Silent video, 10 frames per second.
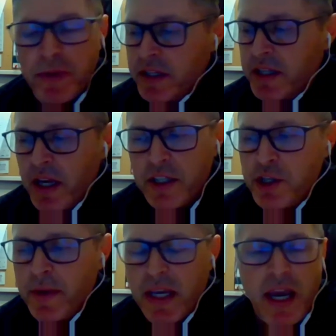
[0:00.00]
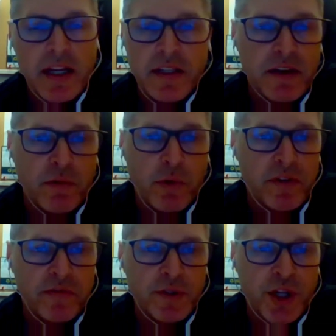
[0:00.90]
But Jim and Candy had done a
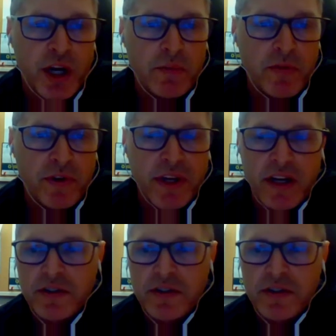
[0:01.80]
wonderful job over there.